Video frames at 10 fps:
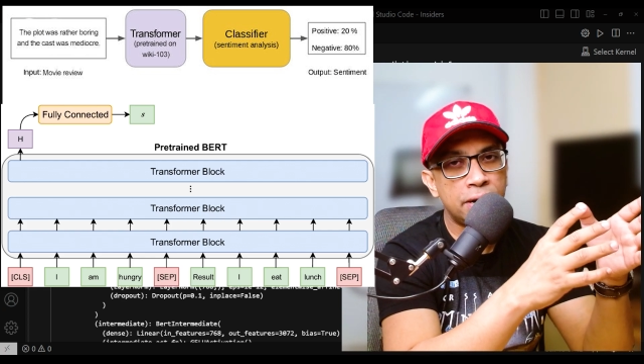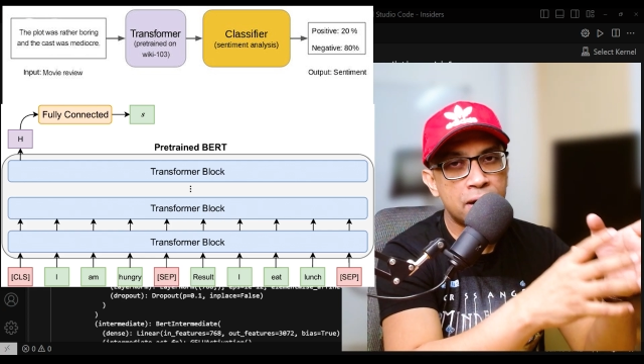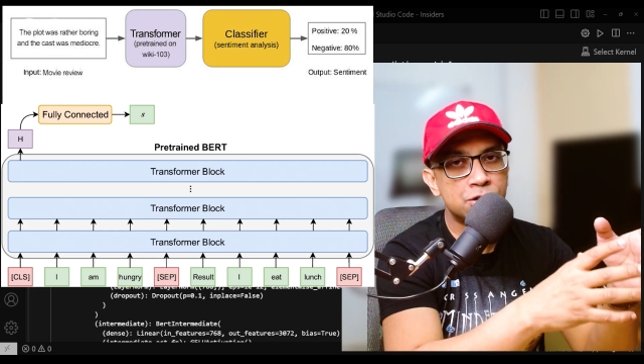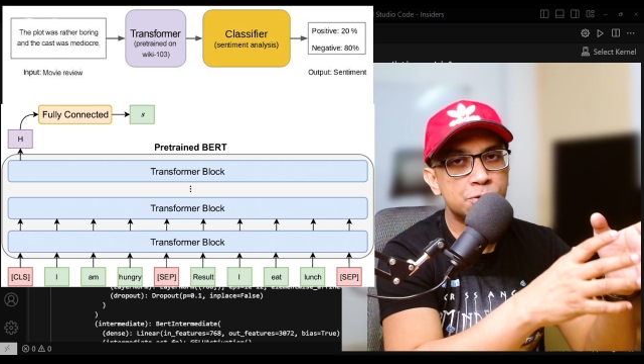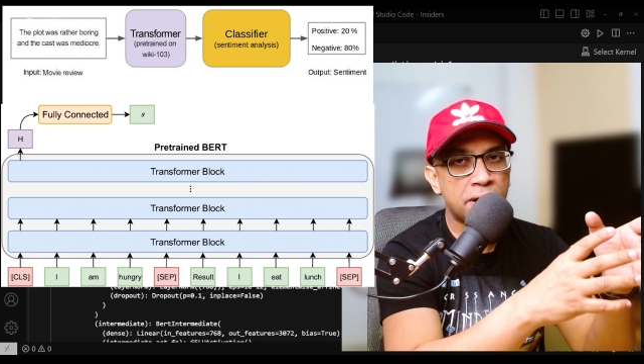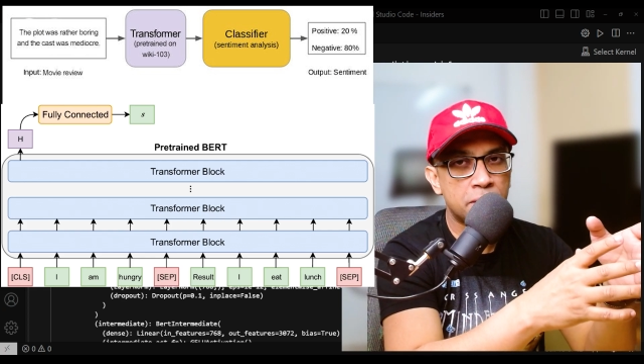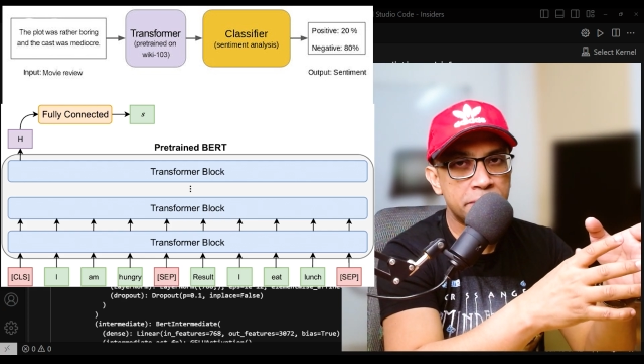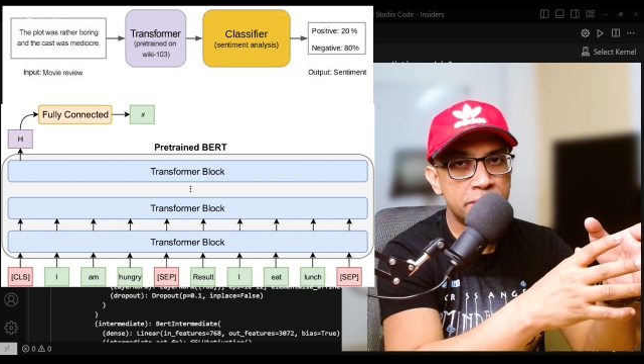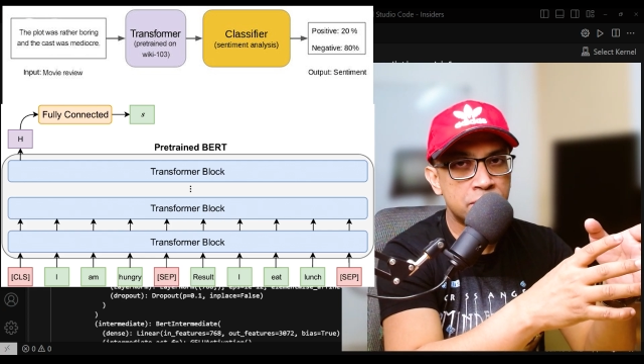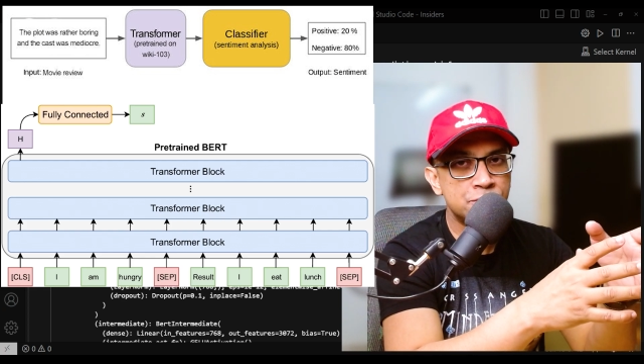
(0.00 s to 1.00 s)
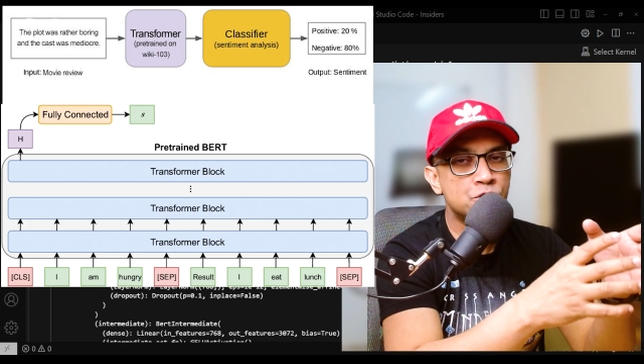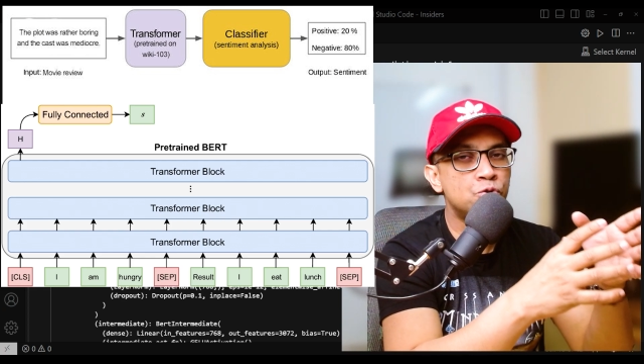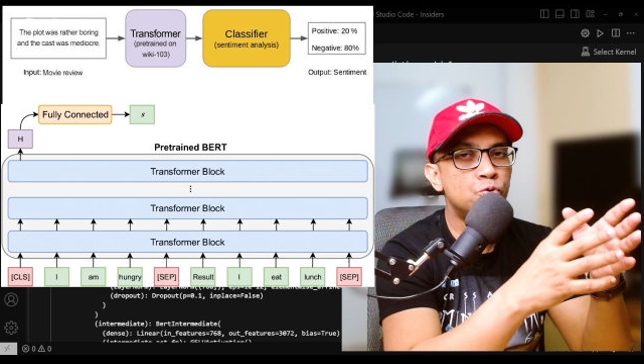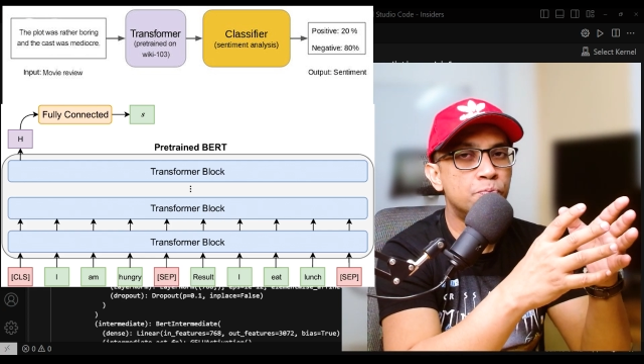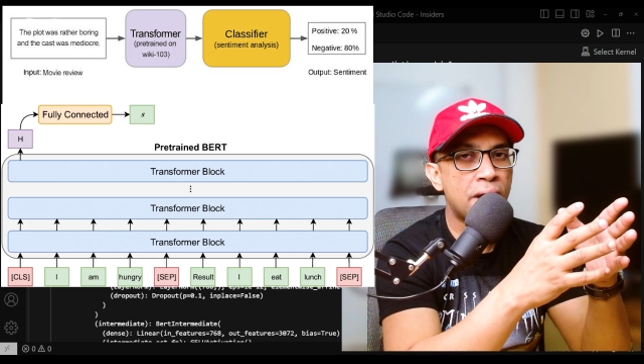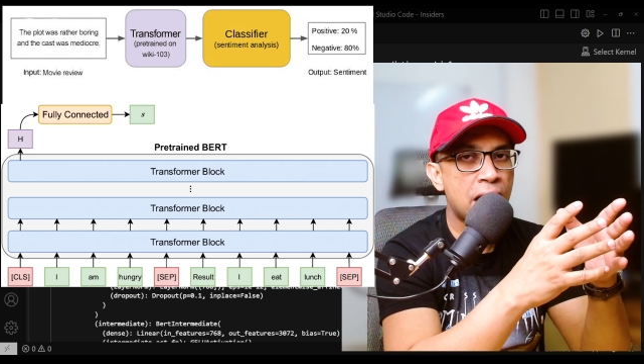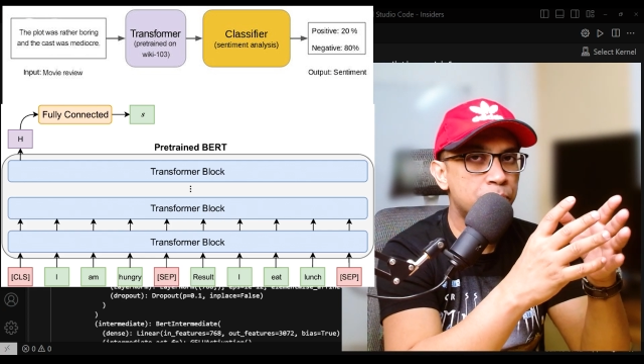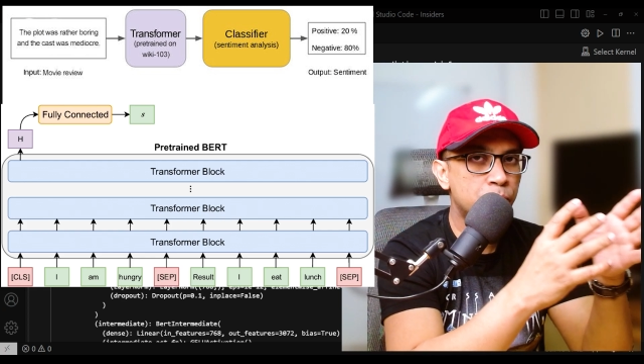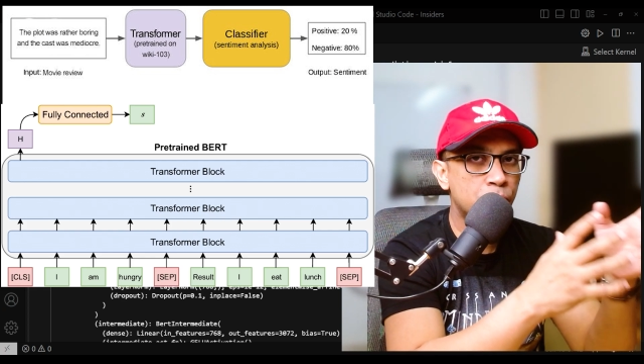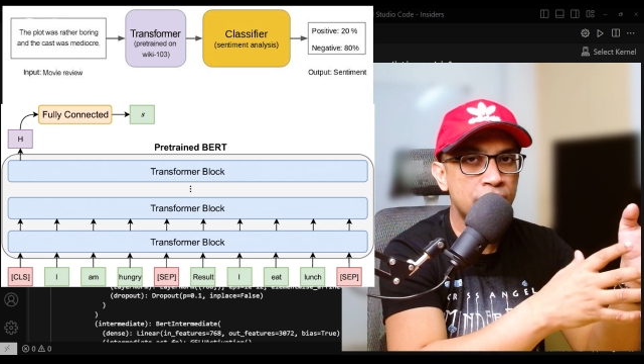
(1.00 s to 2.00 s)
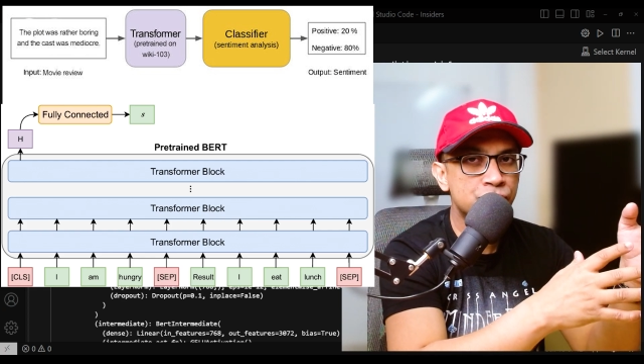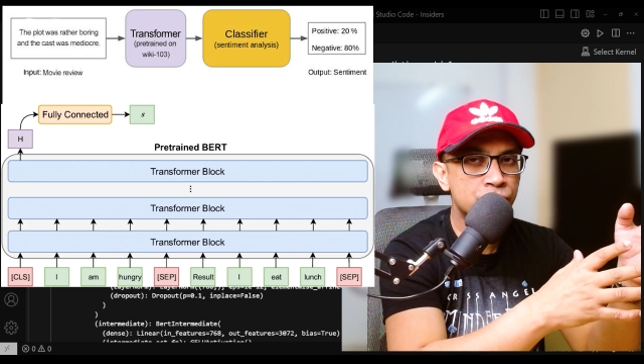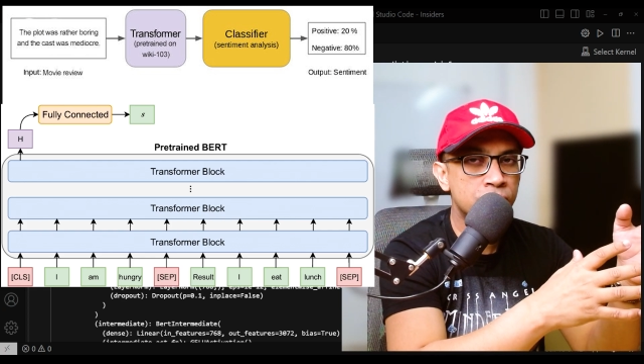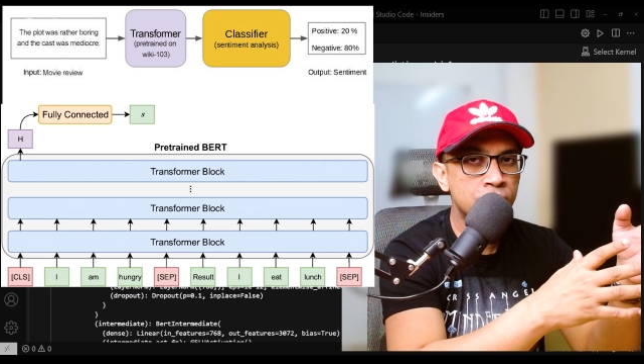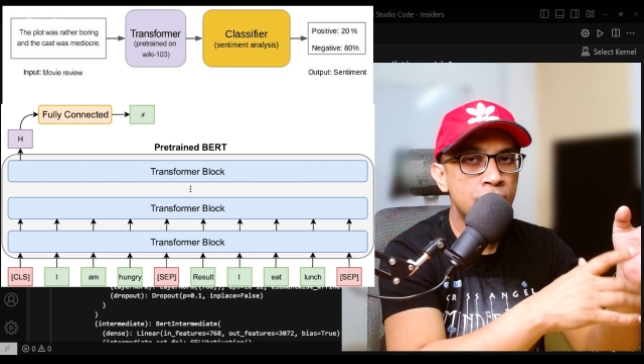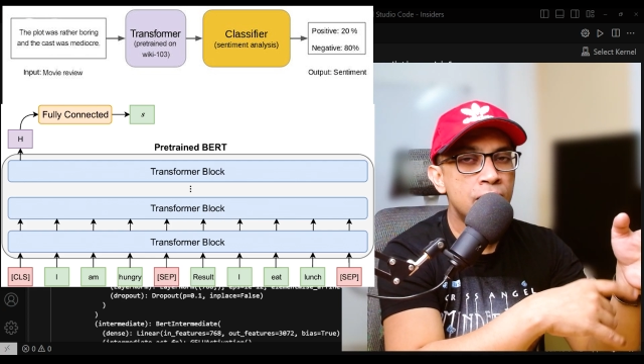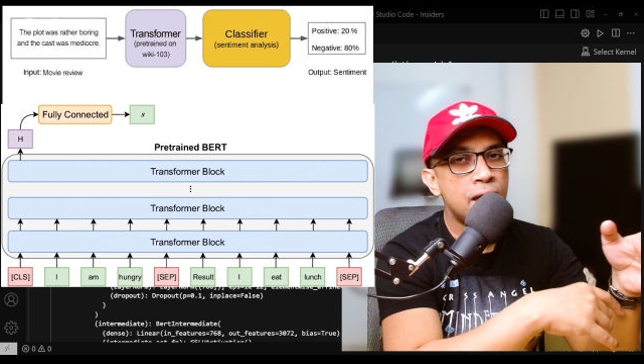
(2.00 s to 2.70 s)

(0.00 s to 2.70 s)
layers parameters through backpropagation